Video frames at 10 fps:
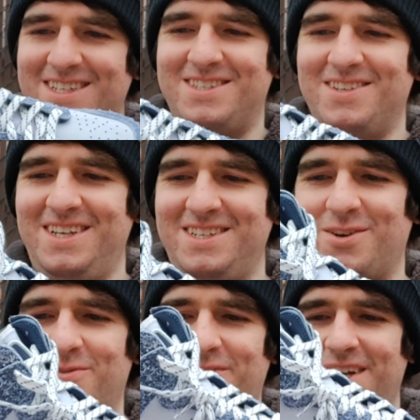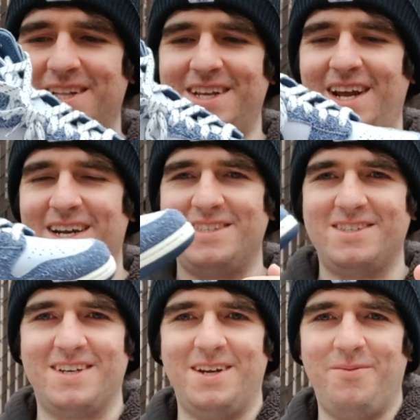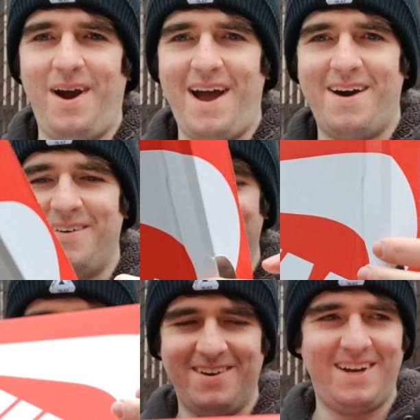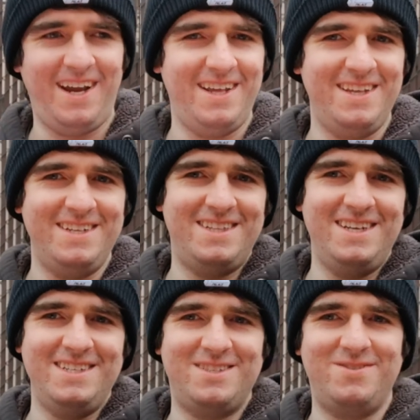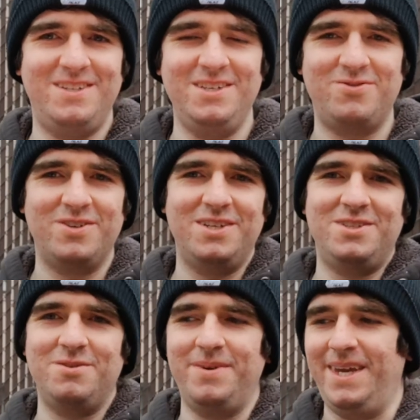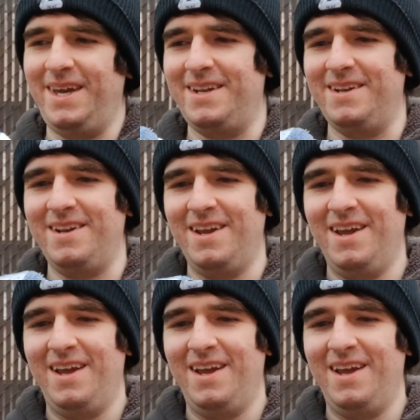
So these are really nice looking. Wow. Okay, these really do be hitting.